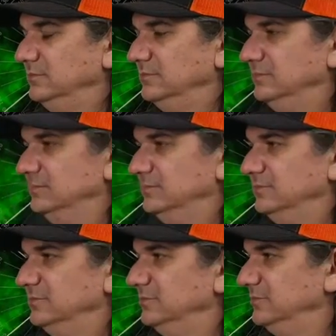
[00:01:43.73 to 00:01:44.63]

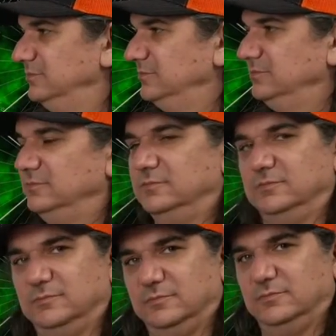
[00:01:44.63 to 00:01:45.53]

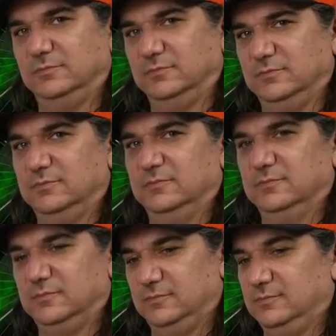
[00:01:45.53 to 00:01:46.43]

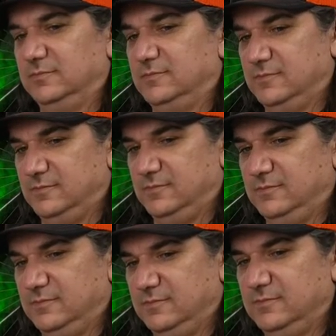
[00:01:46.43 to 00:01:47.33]

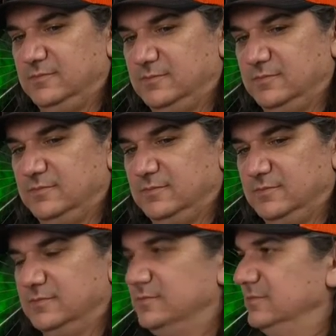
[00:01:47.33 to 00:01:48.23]

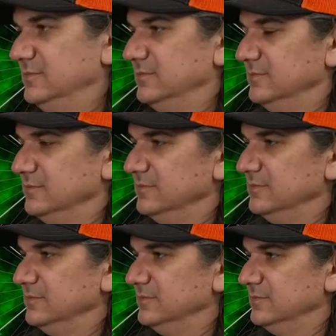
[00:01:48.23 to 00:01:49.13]

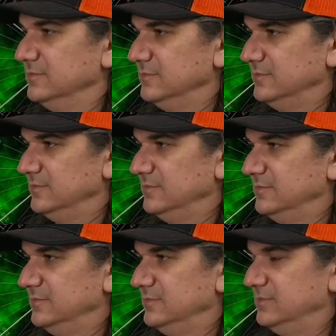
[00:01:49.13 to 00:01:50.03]

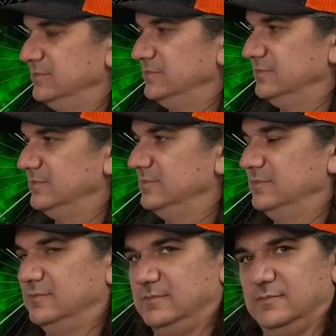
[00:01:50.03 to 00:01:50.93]

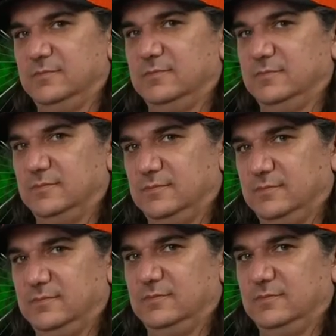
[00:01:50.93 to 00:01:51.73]
(silent)